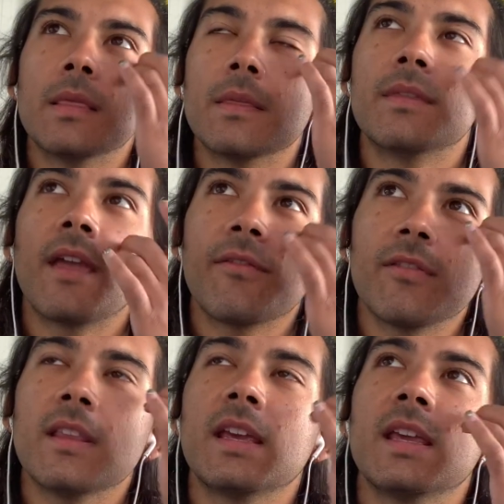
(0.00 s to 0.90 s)

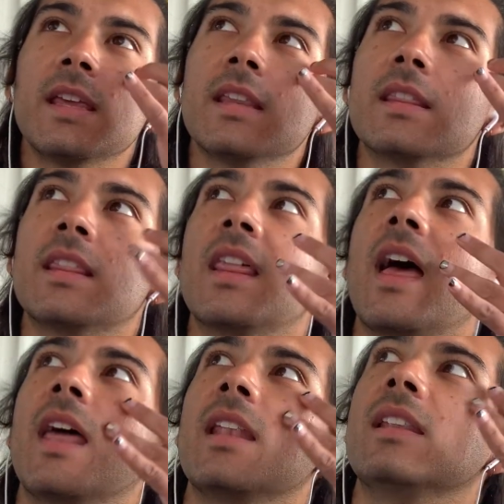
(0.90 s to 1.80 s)
Definitely
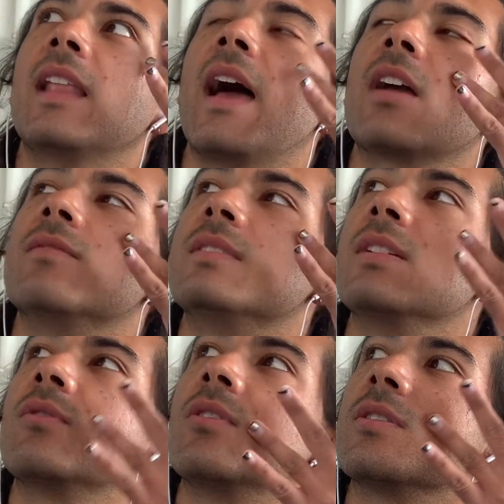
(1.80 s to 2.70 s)
that lack of
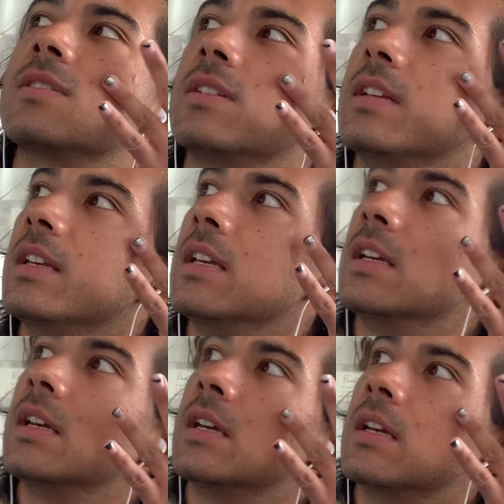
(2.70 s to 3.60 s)
synchronicity,
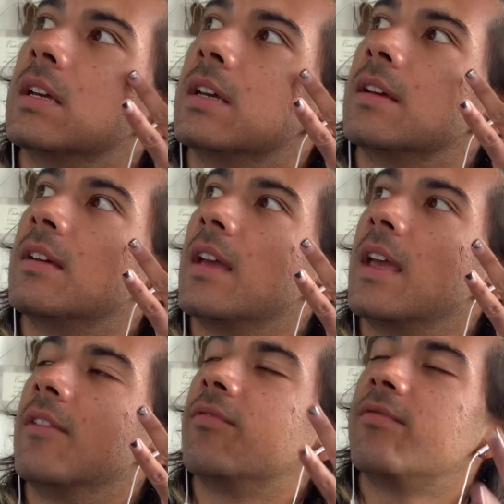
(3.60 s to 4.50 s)

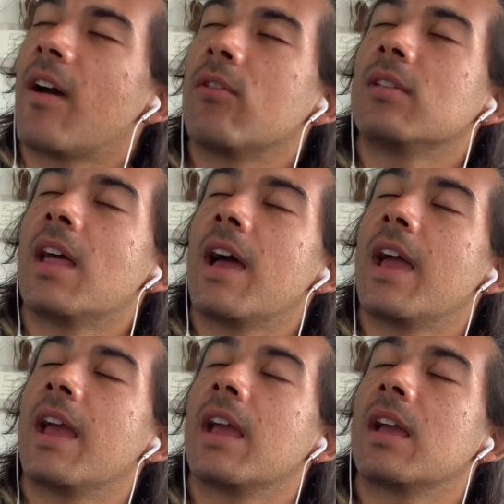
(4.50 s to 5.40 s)
it felt
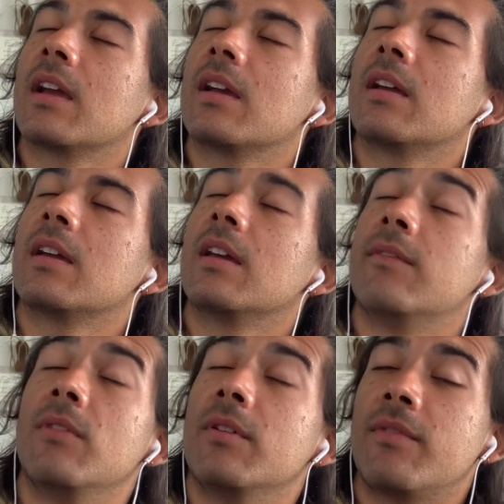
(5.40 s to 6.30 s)
like,
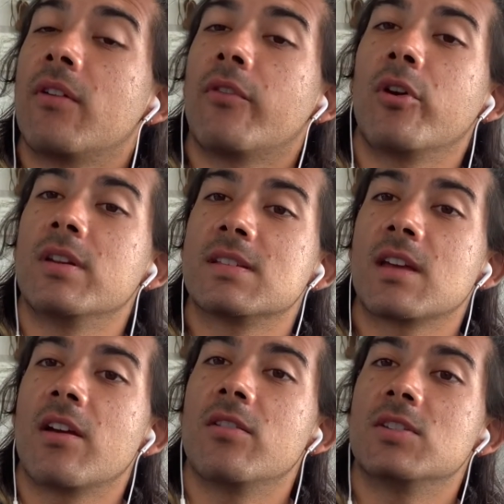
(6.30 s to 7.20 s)
it felt very
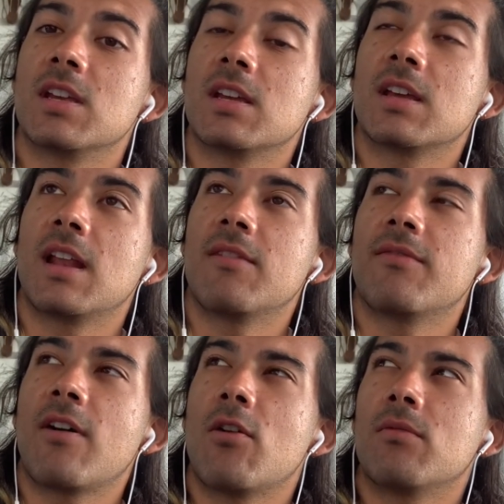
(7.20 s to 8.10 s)
discouraging, and it
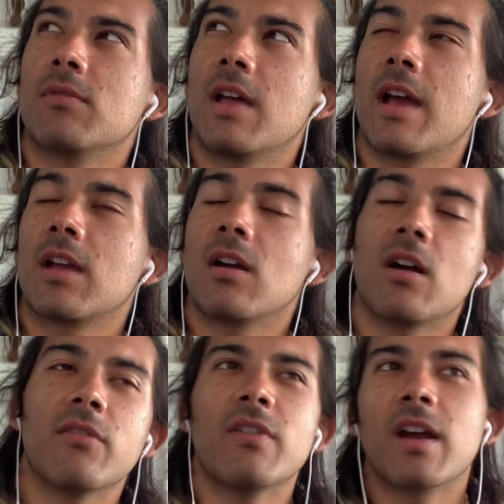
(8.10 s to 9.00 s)
felt like, oh
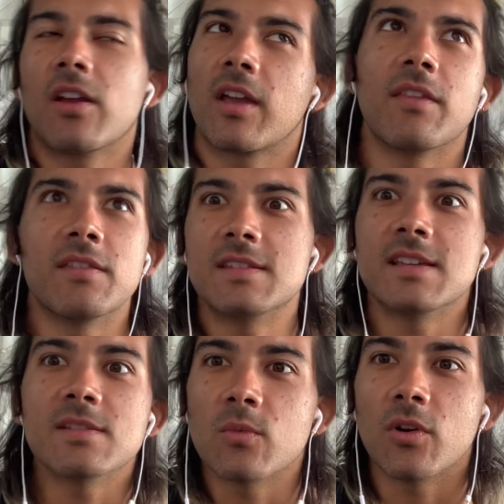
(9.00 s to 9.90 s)
fuck, okay, this
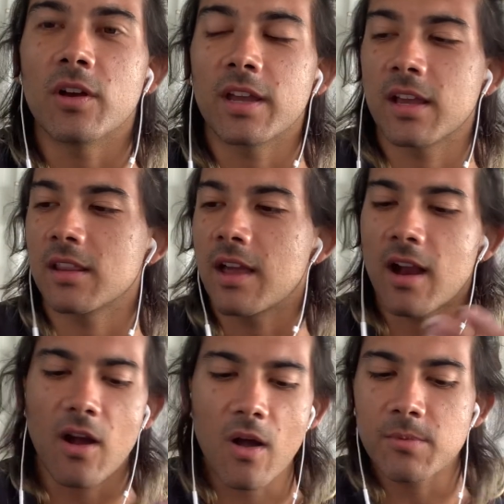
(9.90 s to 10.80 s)
isn't working, like,
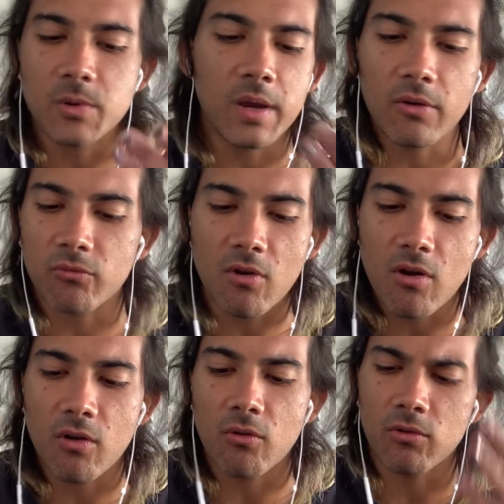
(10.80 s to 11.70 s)
oh, I'm doing it
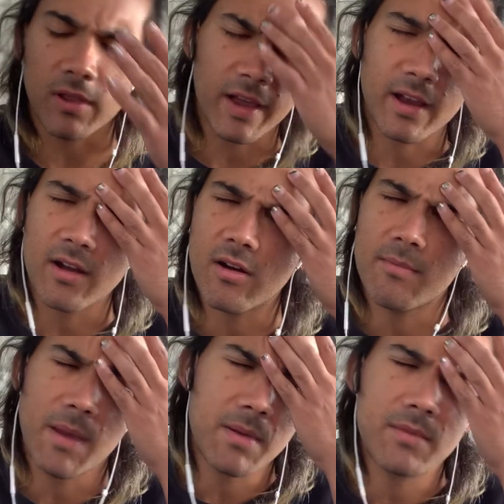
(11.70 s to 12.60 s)
wrong, or like, oh,
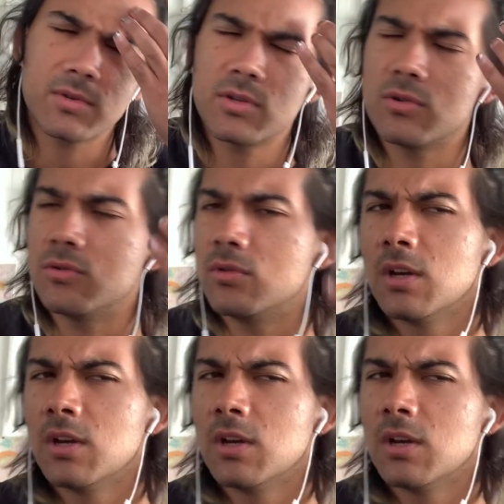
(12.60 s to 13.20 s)
maybe I'm too